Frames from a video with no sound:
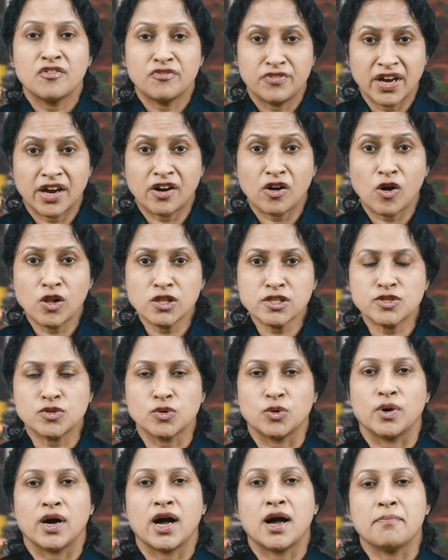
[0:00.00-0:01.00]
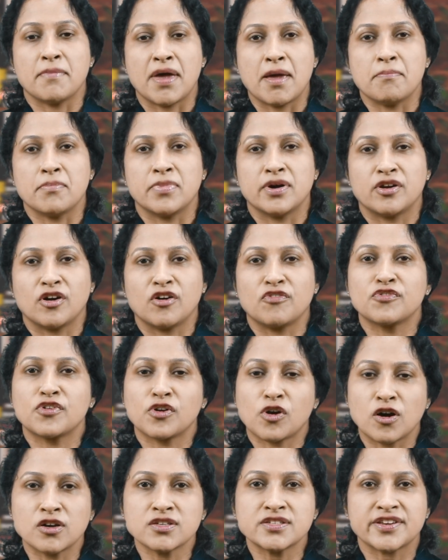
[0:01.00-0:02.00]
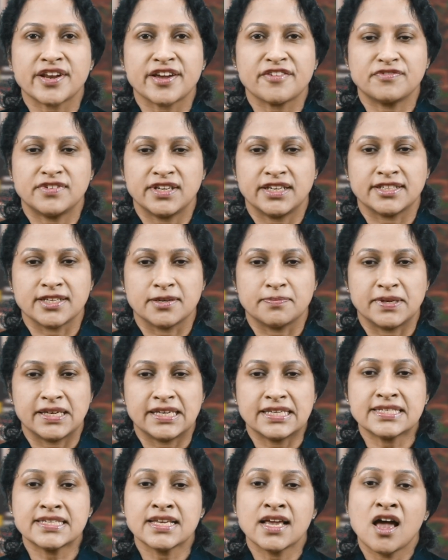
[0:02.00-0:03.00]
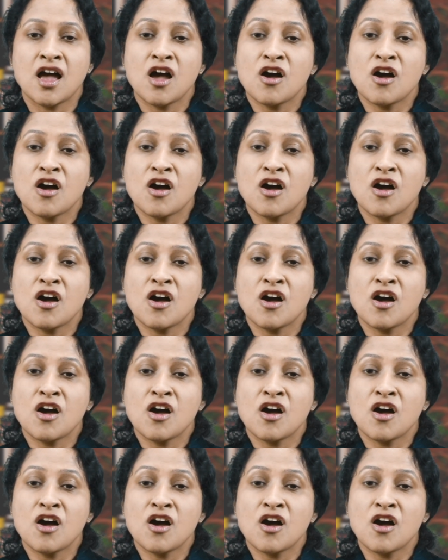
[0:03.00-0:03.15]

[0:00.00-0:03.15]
We are also a member of Crossref database